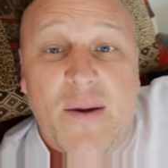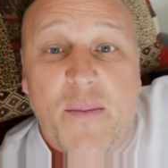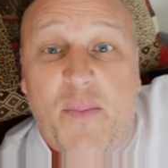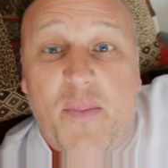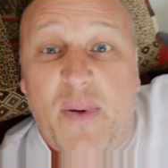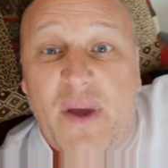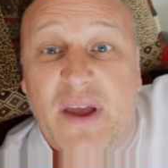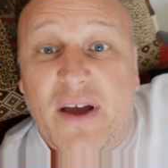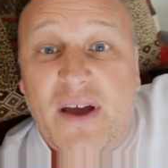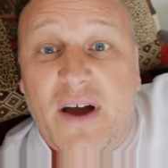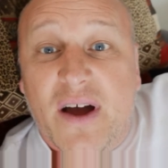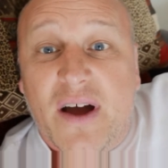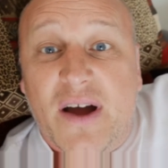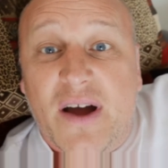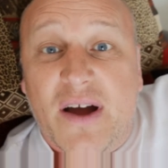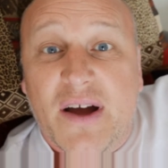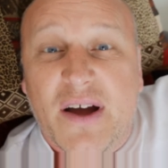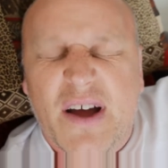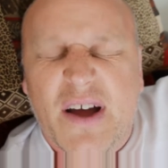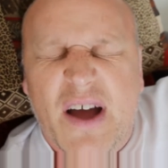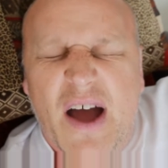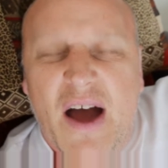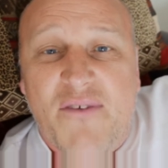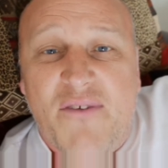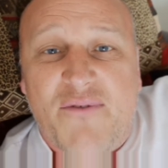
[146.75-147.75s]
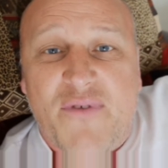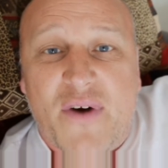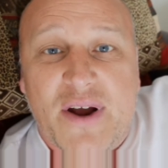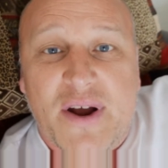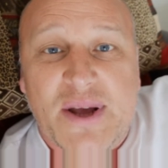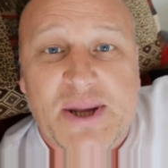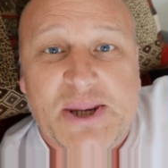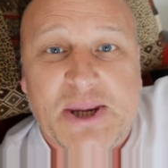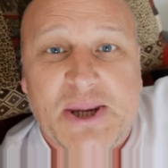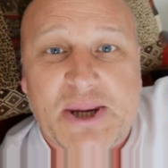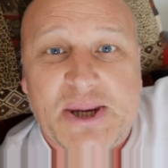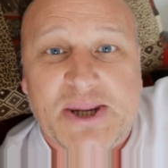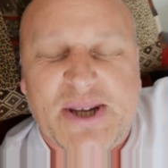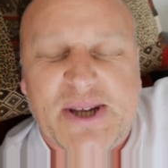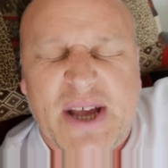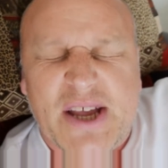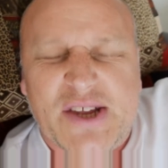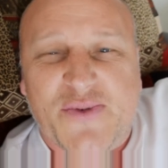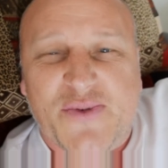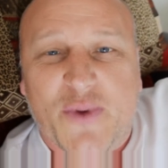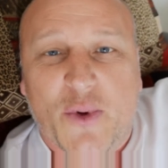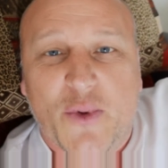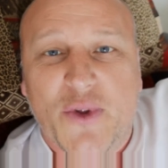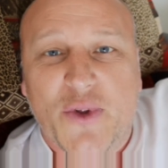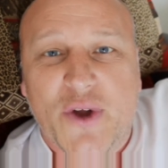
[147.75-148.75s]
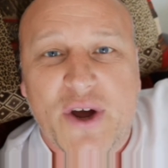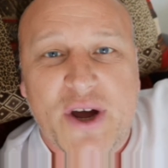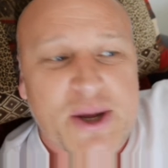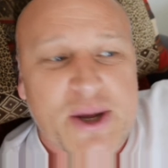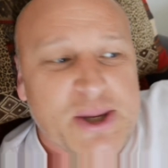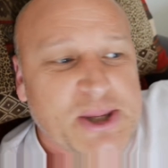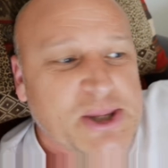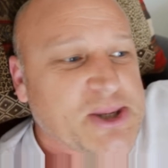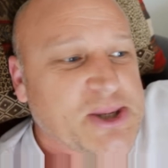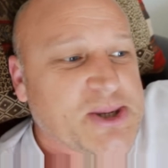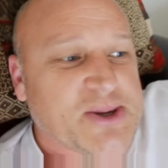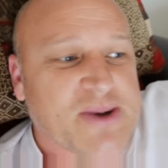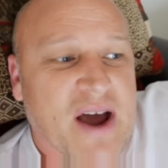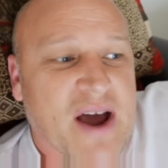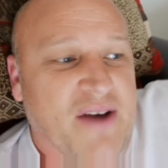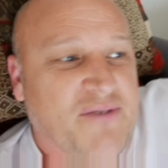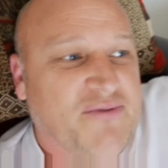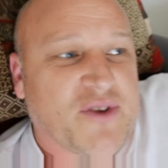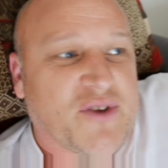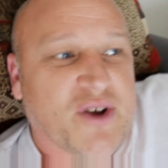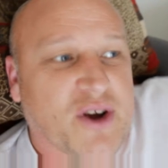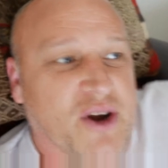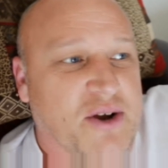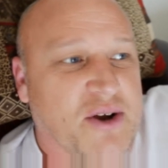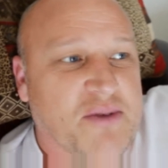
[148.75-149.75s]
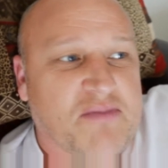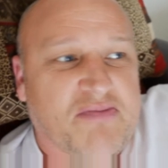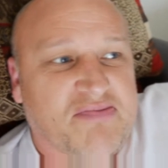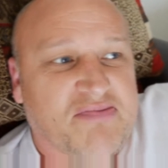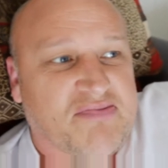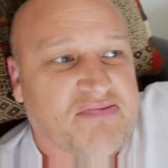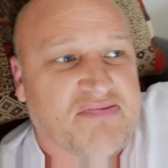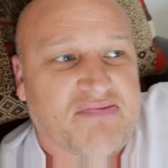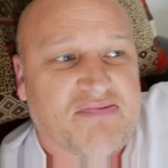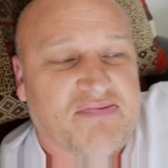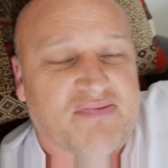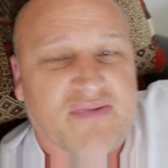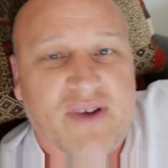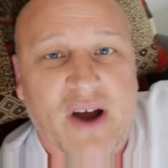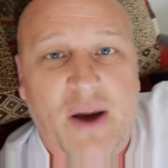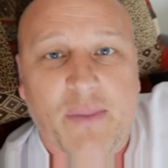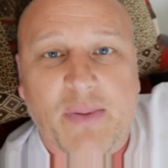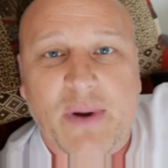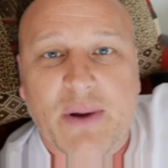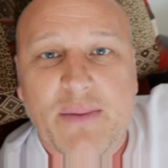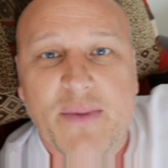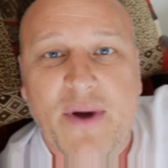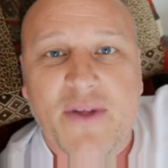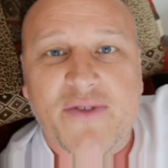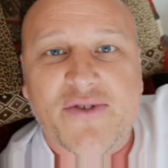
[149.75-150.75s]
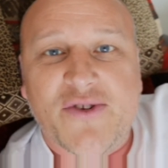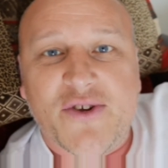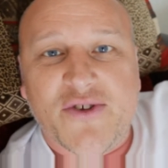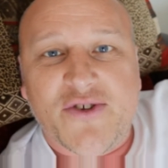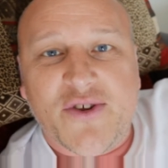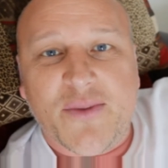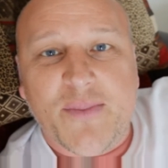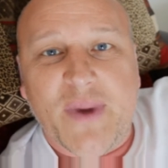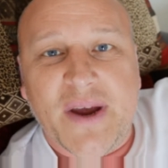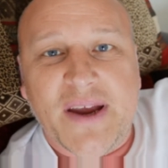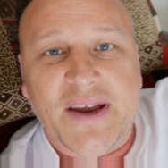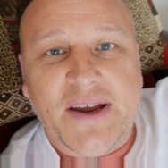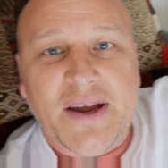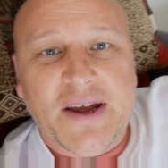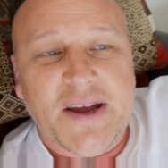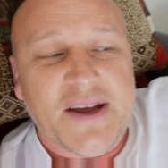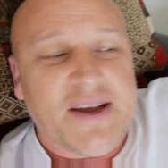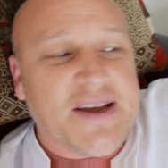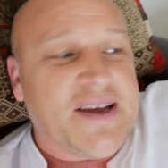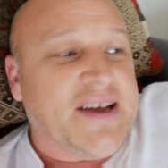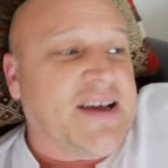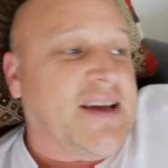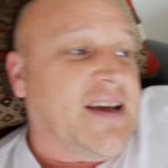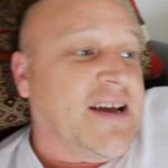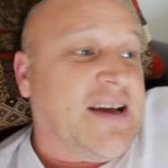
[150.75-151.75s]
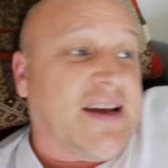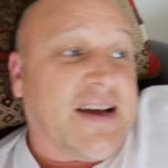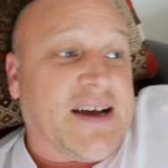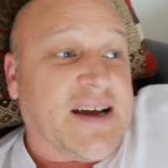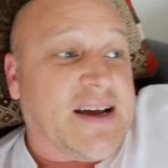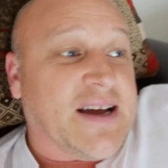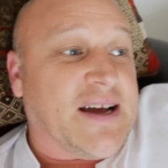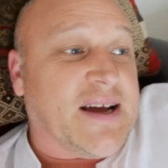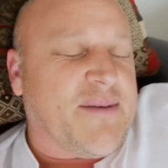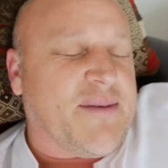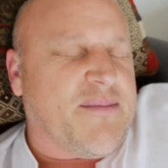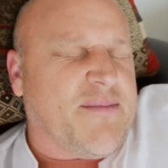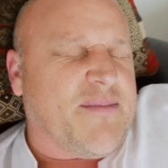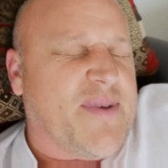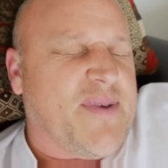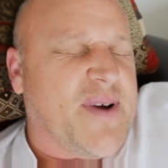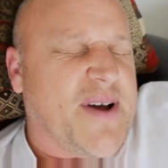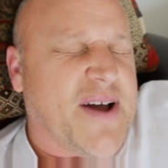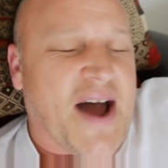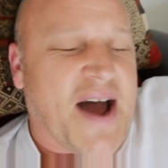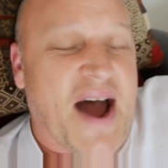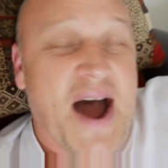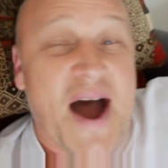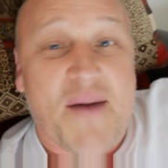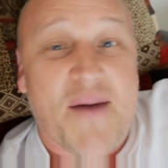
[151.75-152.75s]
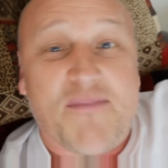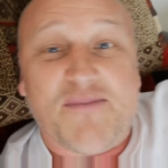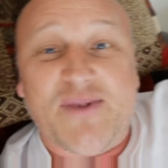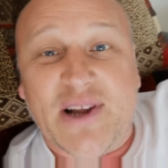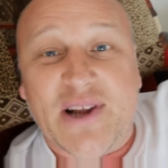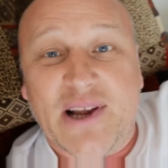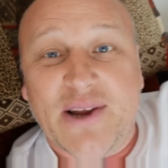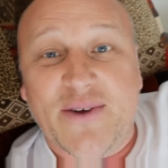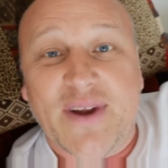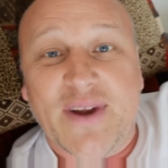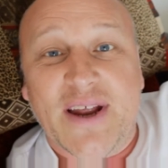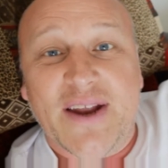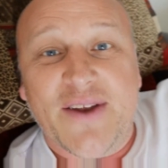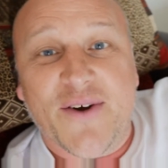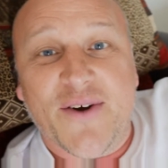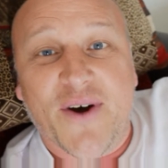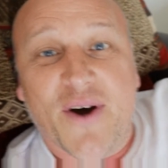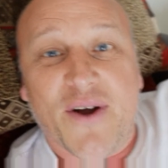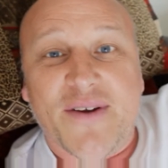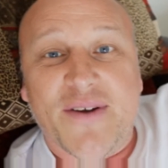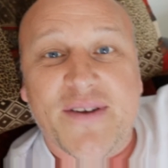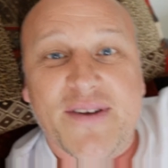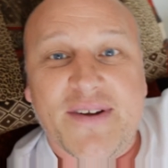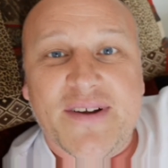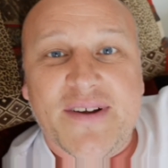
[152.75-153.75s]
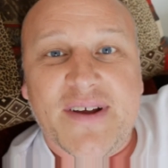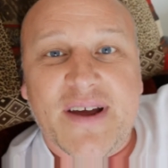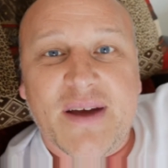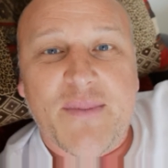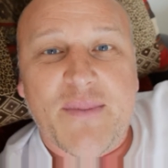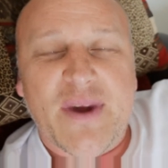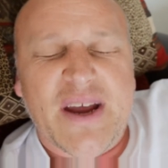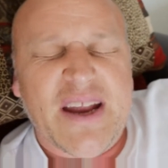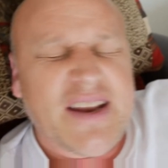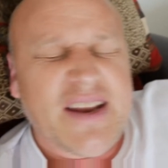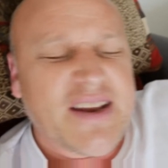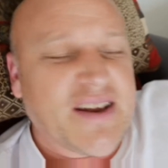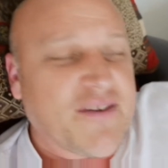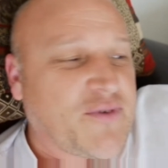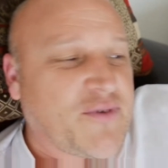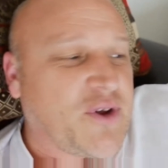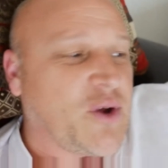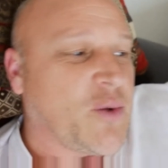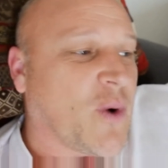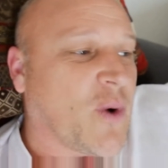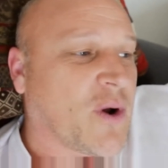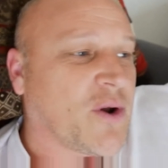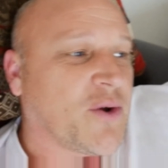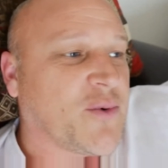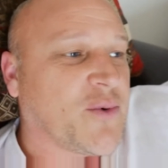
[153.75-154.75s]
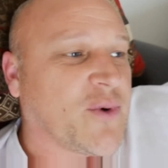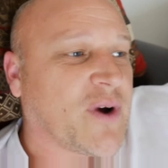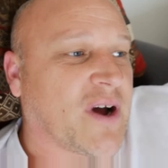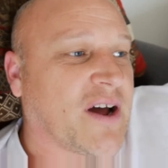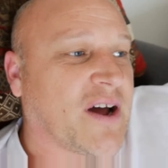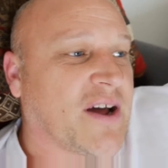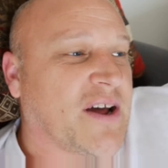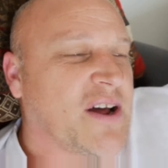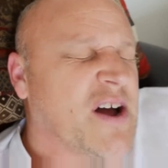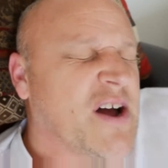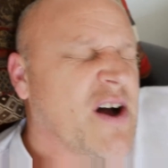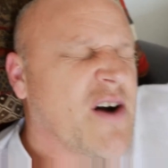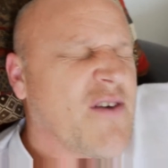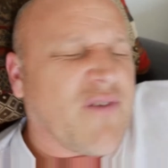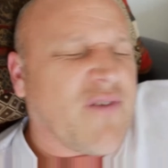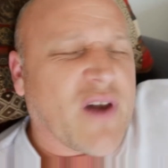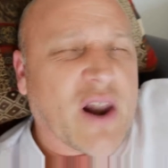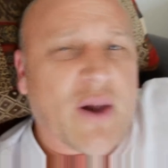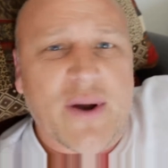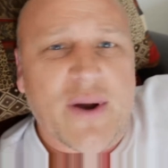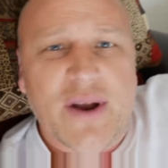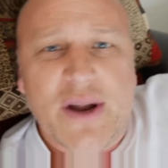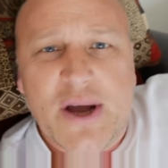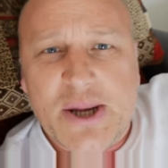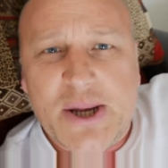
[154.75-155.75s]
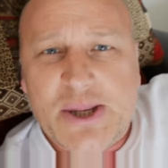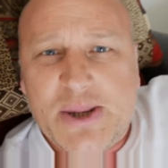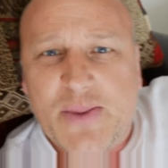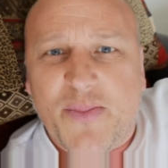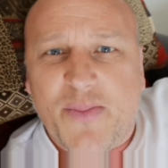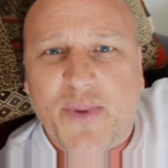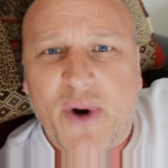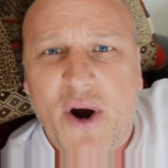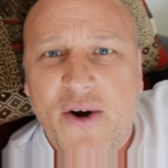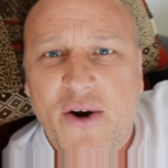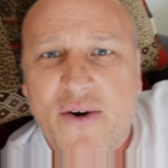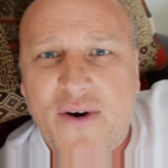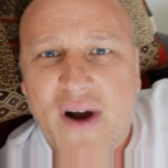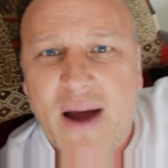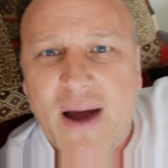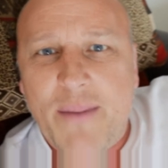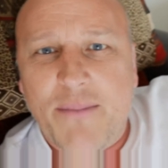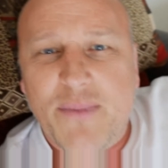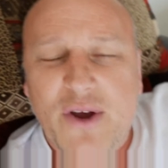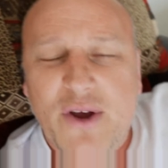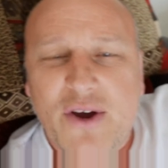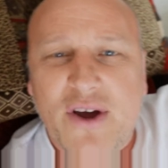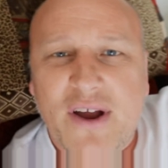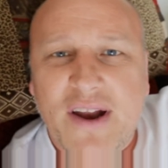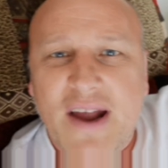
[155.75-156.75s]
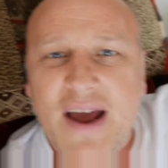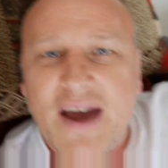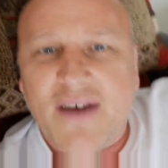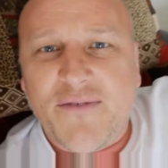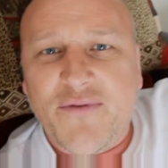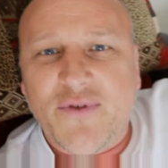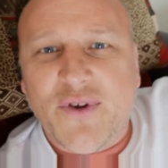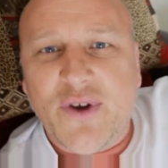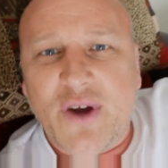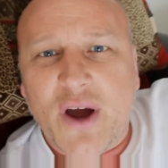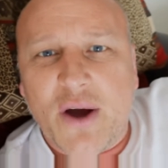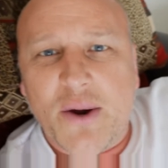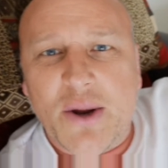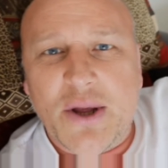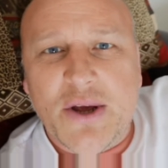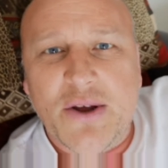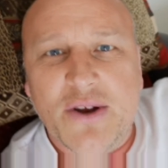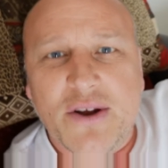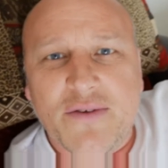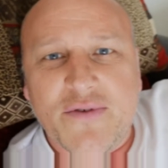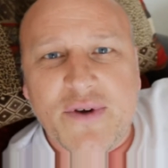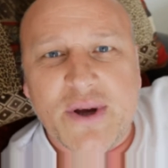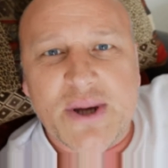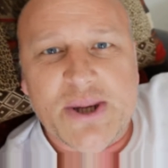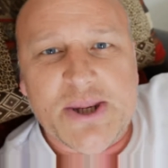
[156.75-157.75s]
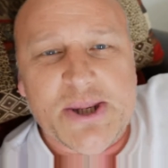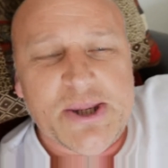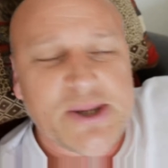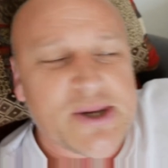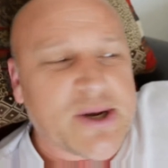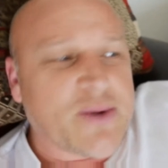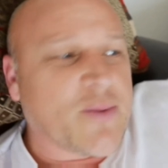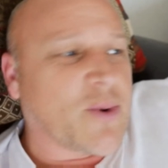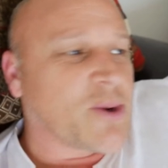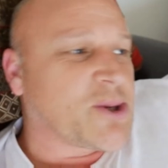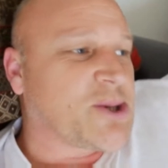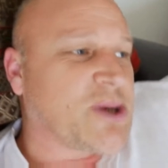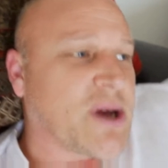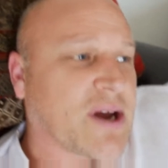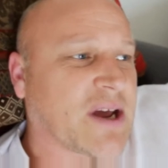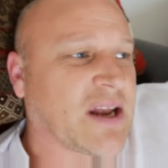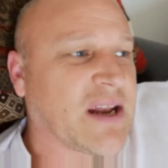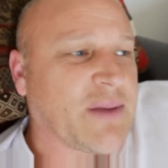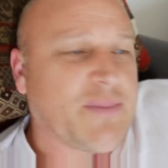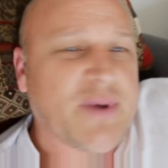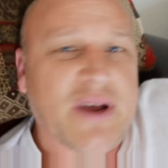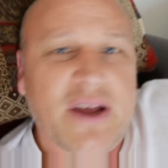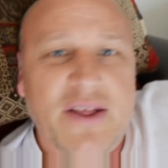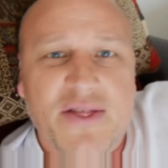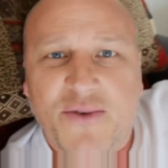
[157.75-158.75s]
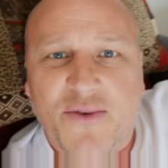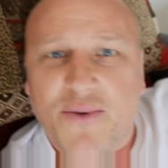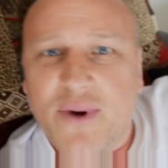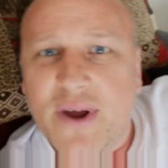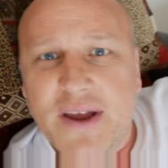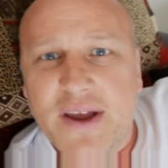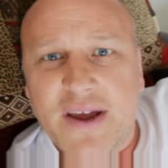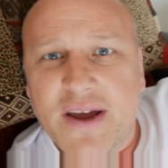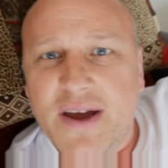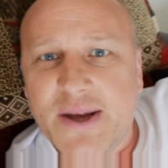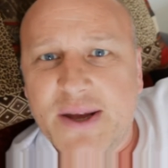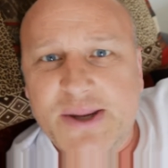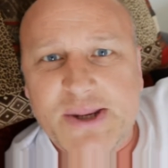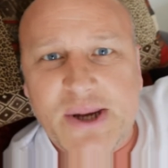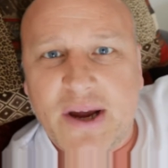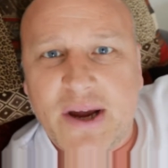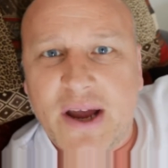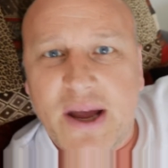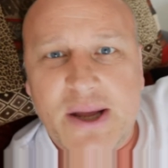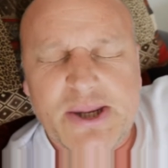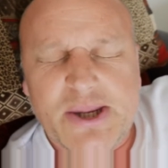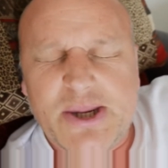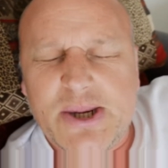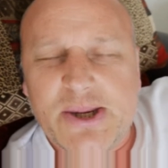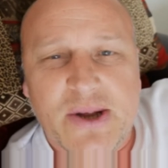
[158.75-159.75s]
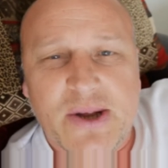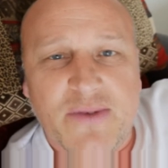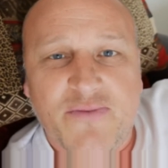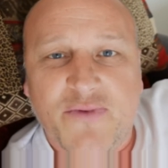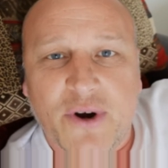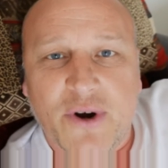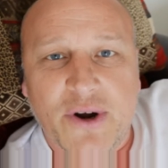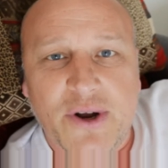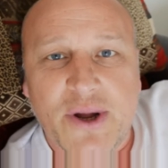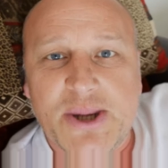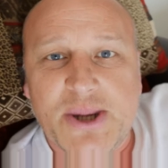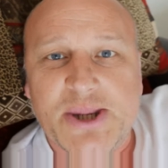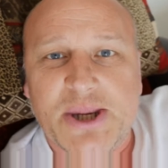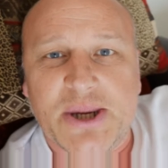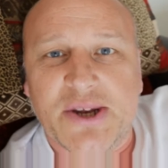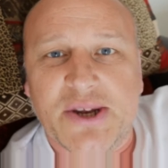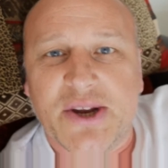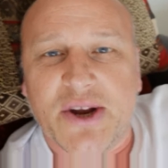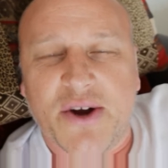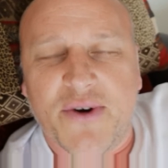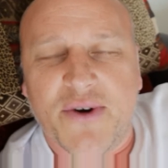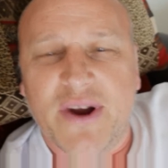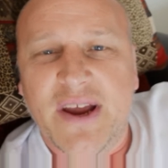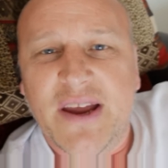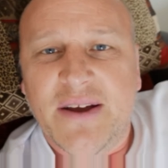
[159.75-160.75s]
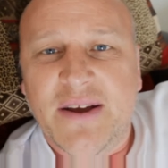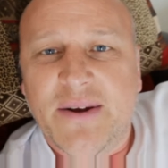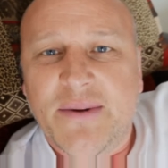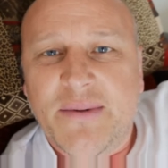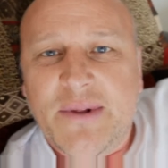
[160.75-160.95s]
be a very successful nurse after a couple of months or something? Absolutely not. If you want to follow a nursing program, you're going to have to go to university. What's that going to be? 3 years, I guess, is it, for a nursing degree?